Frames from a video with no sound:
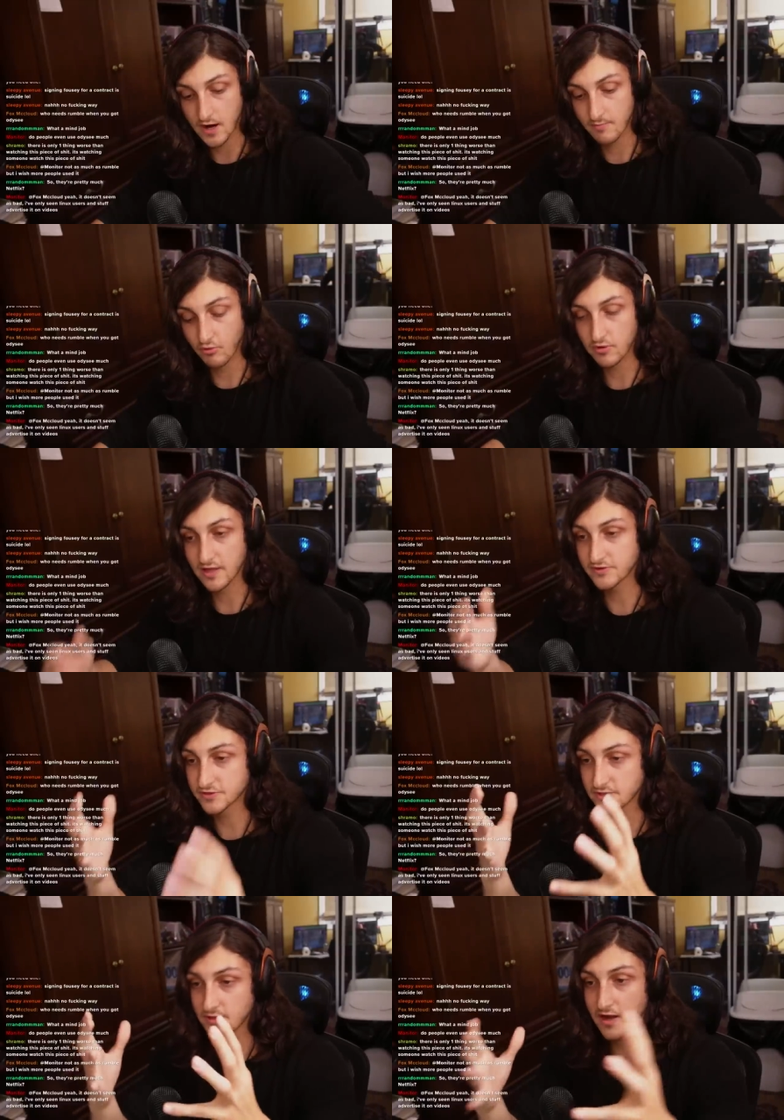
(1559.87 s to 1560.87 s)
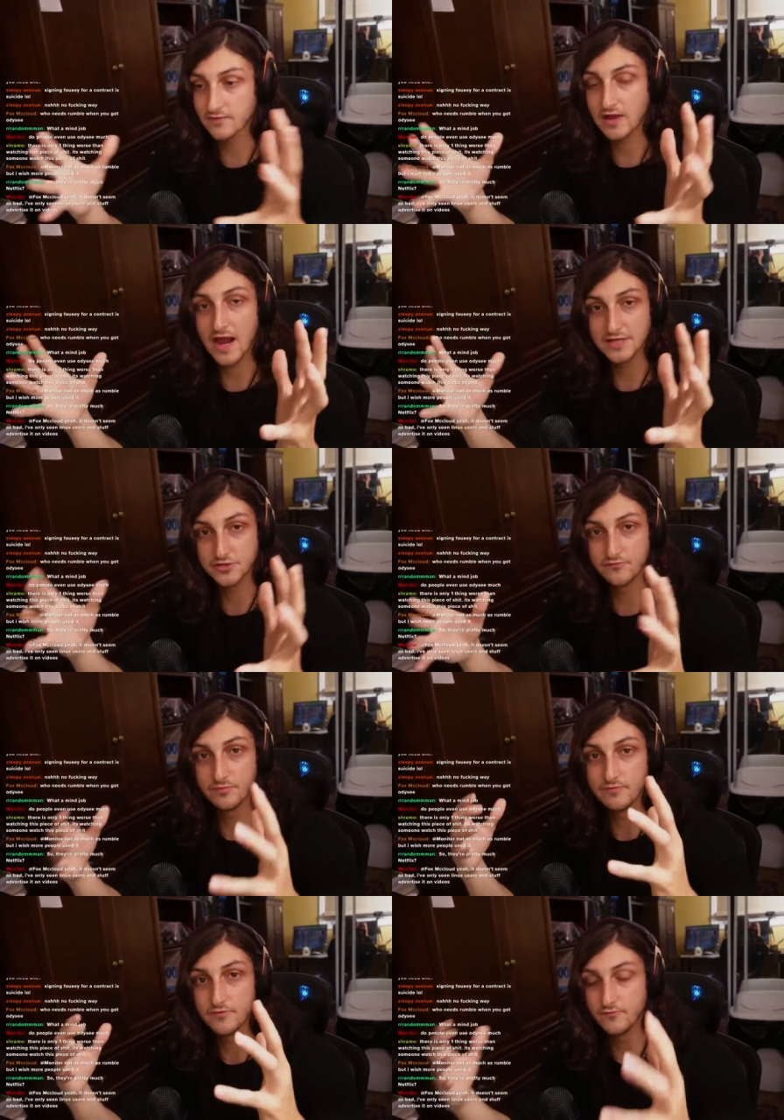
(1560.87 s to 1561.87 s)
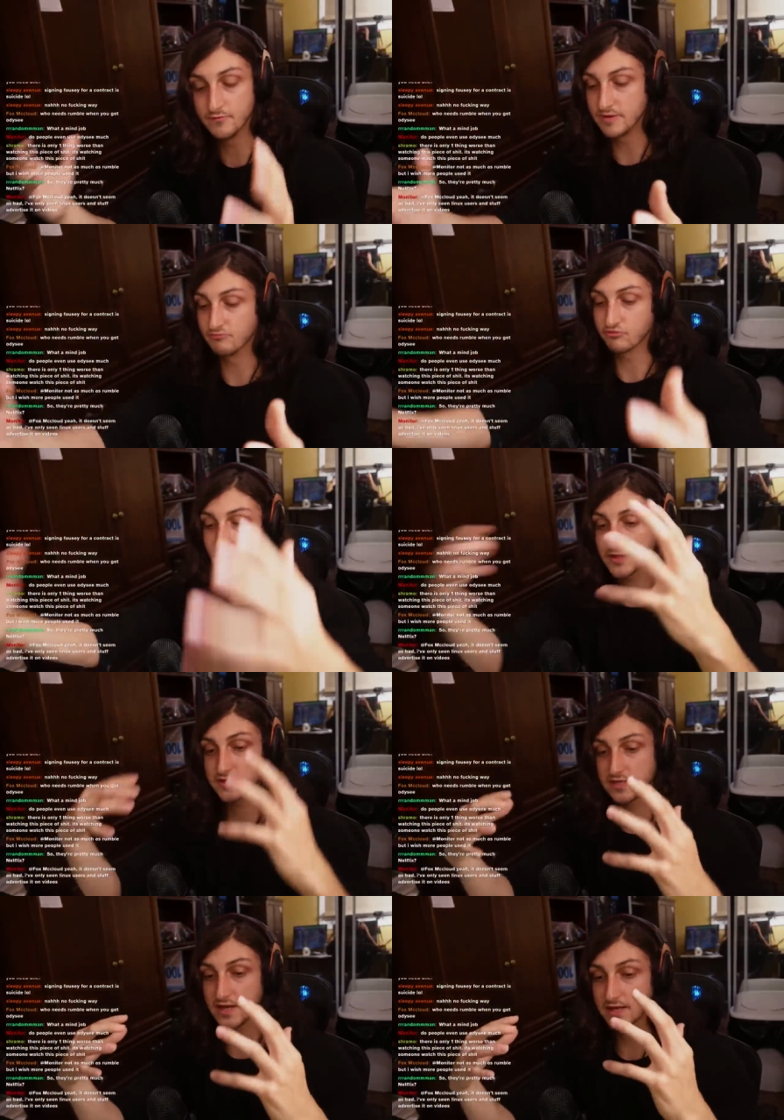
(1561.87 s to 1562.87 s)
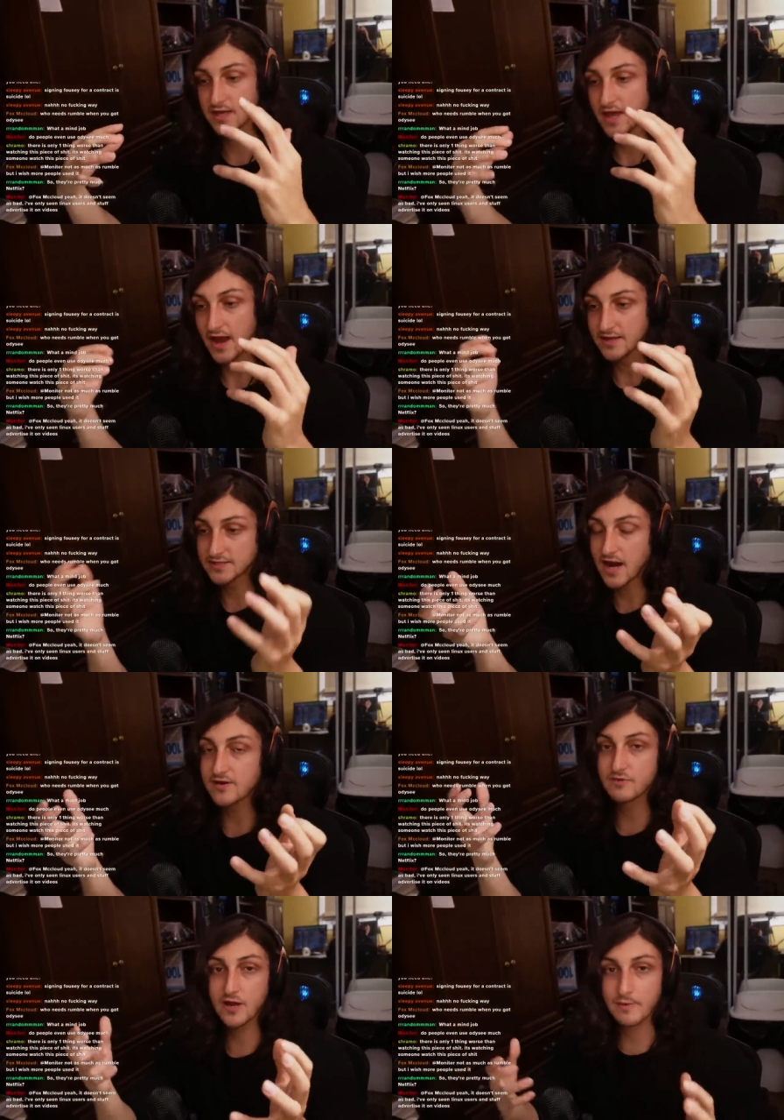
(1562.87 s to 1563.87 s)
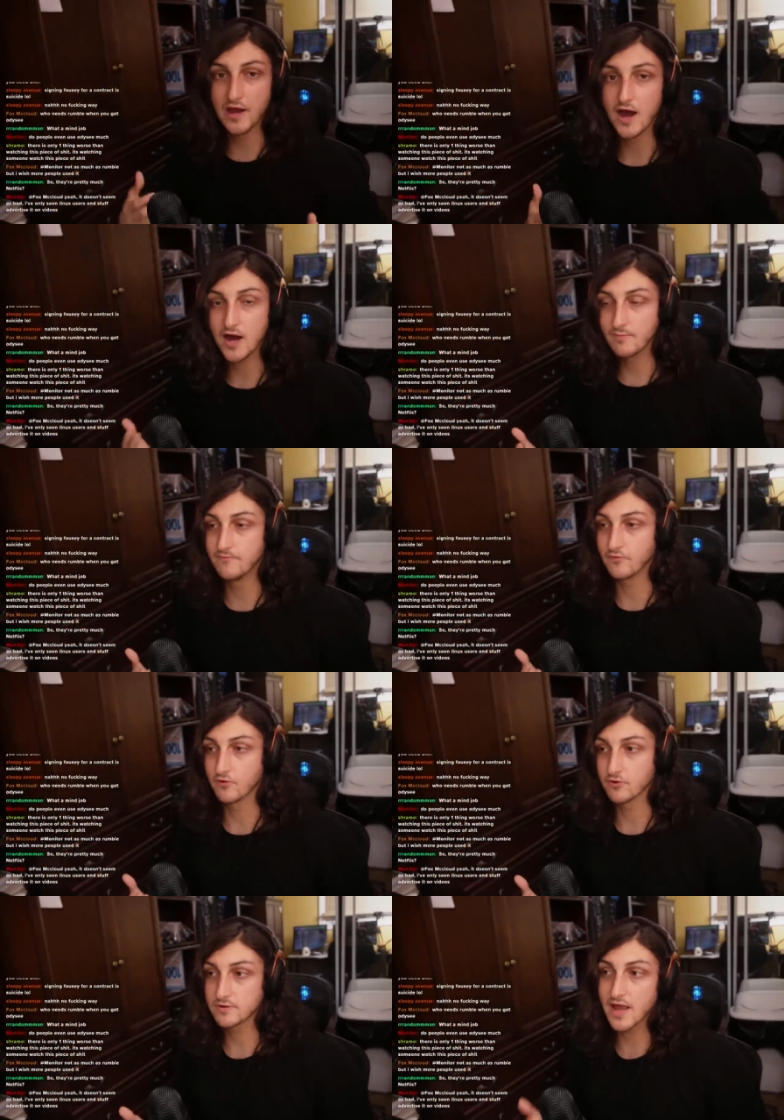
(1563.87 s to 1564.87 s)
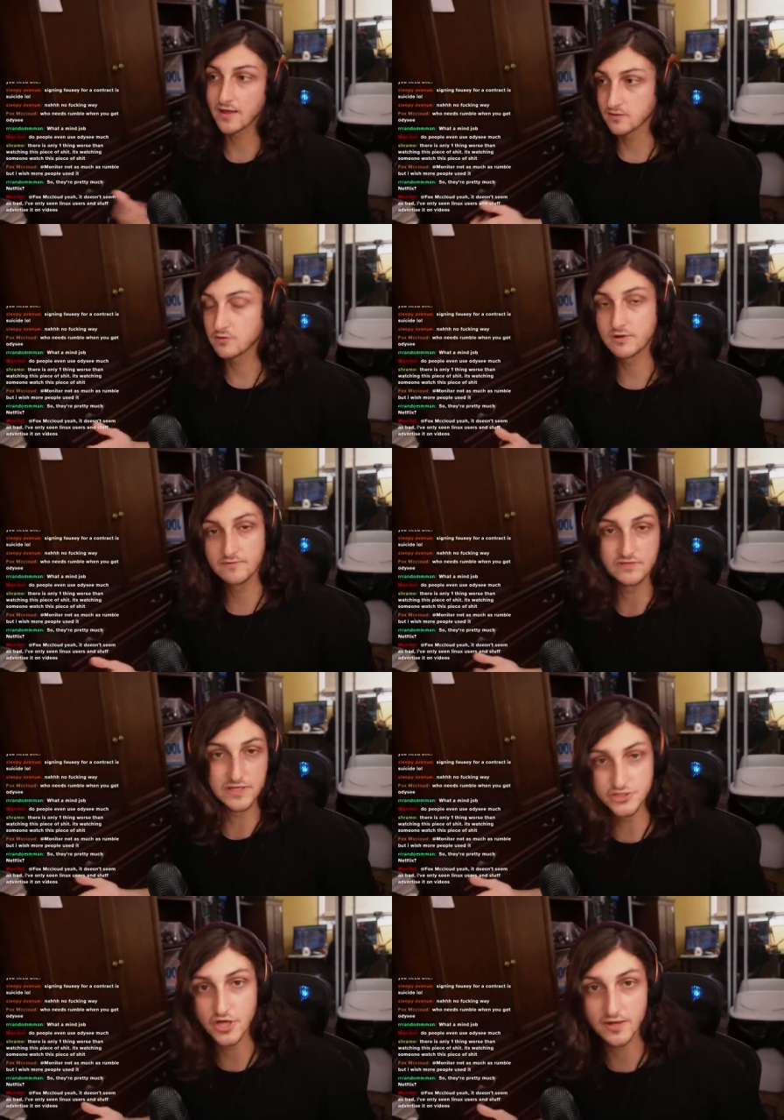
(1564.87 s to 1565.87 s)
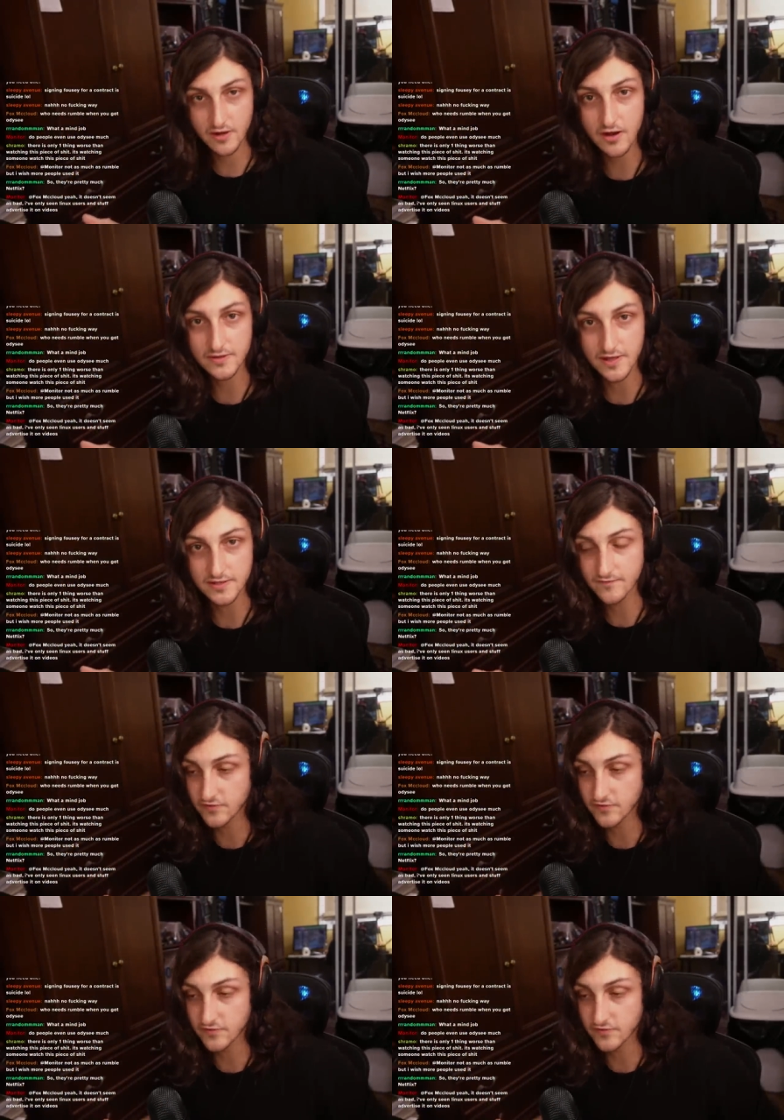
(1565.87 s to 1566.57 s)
boy. Like there's a lot of guys who've who've been brought to Kick, and it's kind of becoming a hub for yeah a little bit of degen content. If you